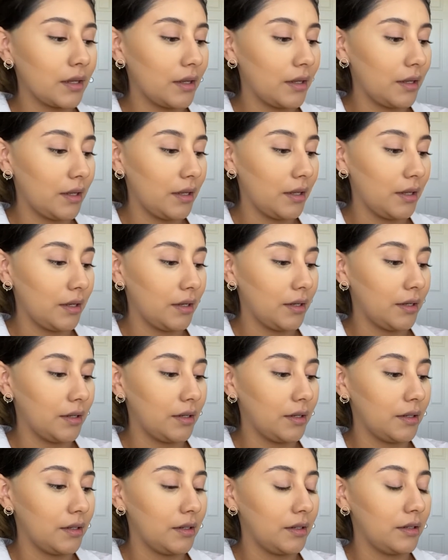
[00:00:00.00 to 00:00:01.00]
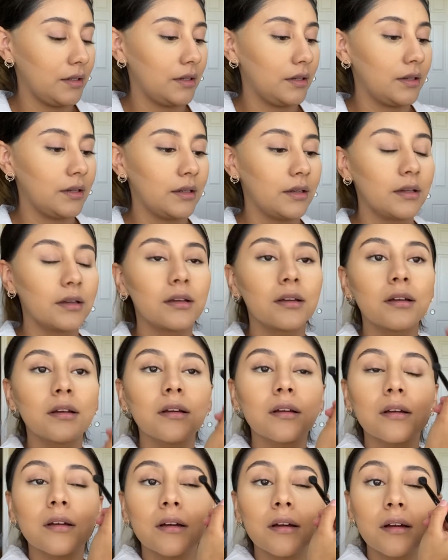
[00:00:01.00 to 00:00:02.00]
And
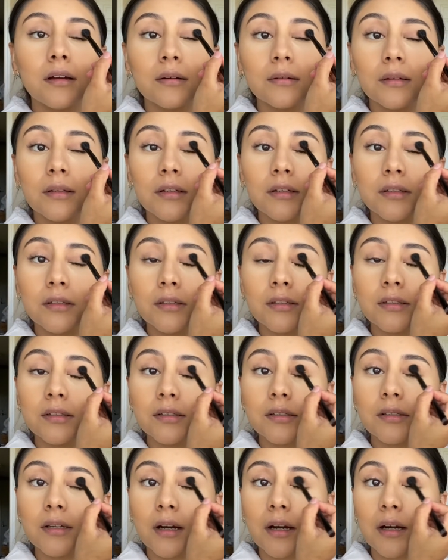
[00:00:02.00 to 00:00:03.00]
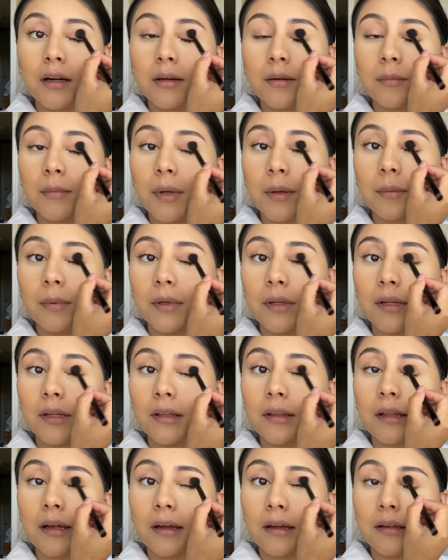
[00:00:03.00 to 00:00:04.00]
I'm gonna just start by
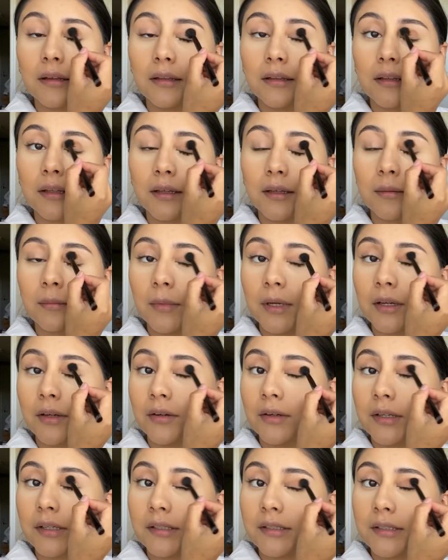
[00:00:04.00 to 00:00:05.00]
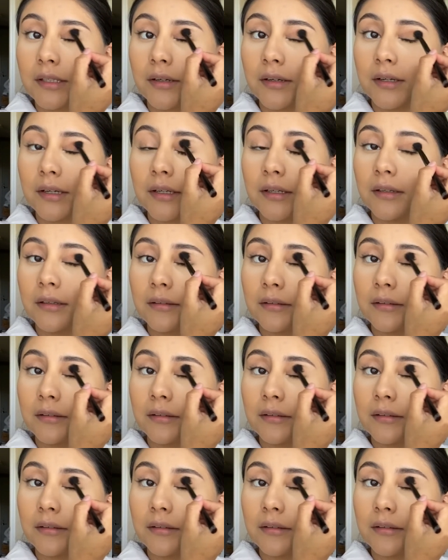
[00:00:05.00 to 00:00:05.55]
putting that in like my crease area.